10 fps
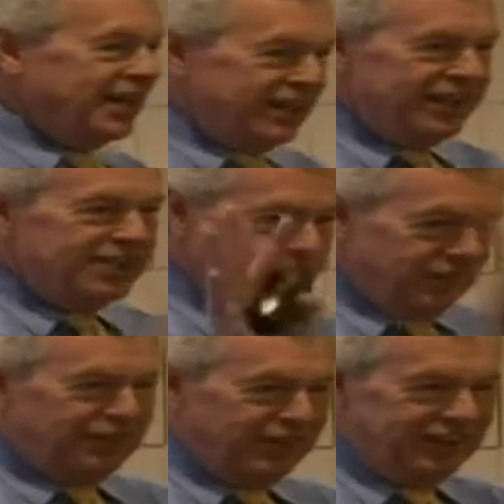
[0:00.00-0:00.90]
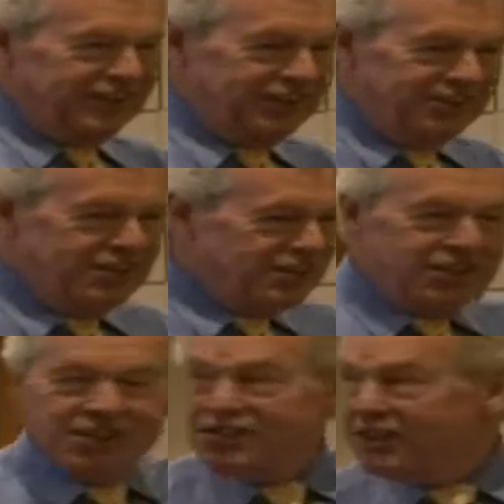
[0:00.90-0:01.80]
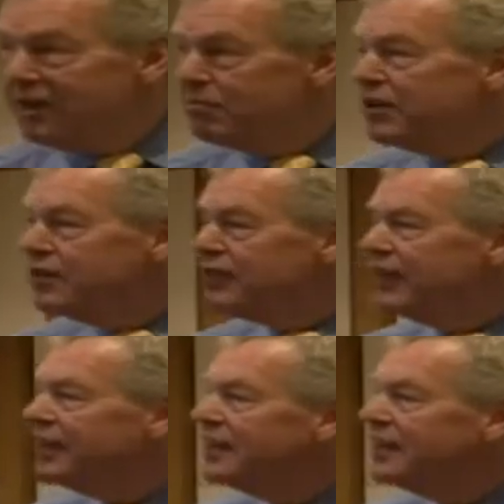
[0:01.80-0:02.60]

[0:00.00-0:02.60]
and then she's fine, then she can sing beautifully.